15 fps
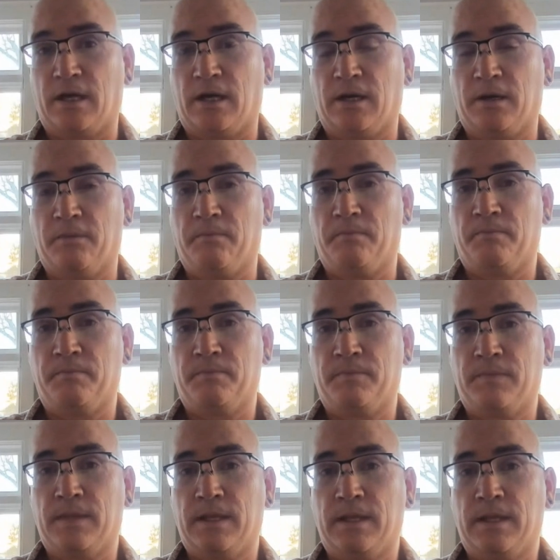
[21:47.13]
Um,
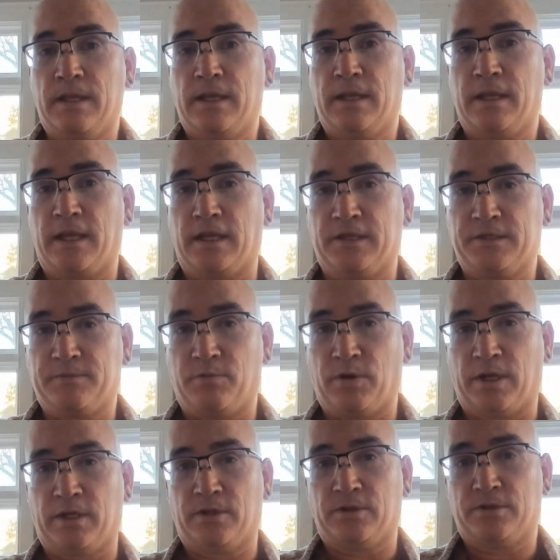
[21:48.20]
it is
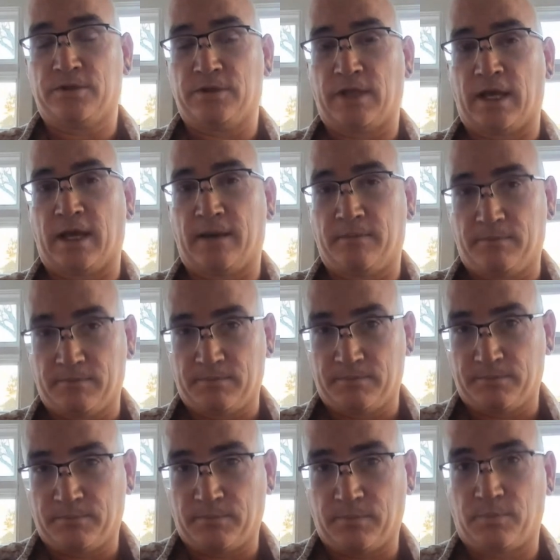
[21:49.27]
bringing you to that
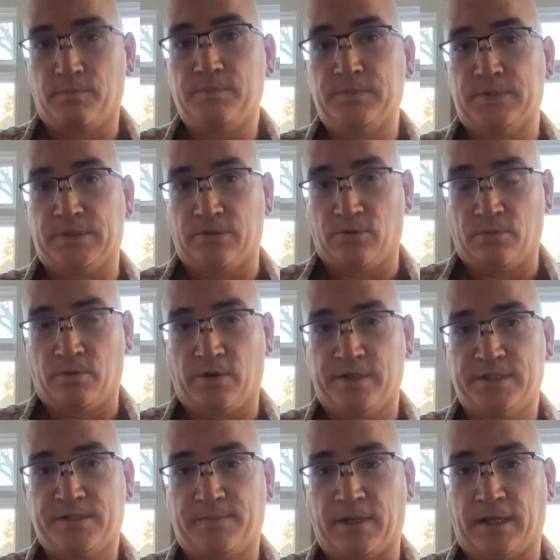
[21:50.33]
zero point
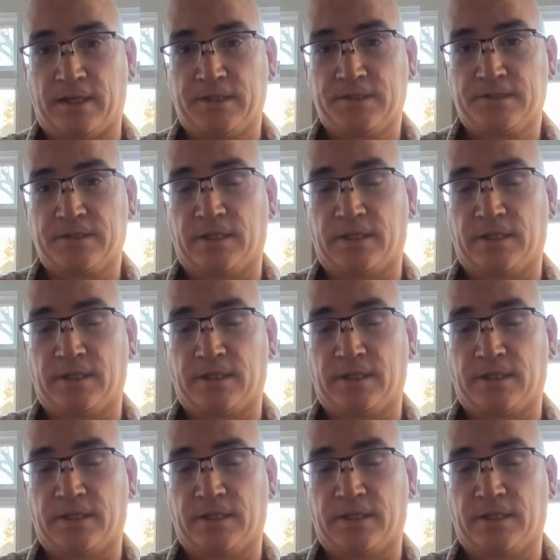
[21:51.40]
space.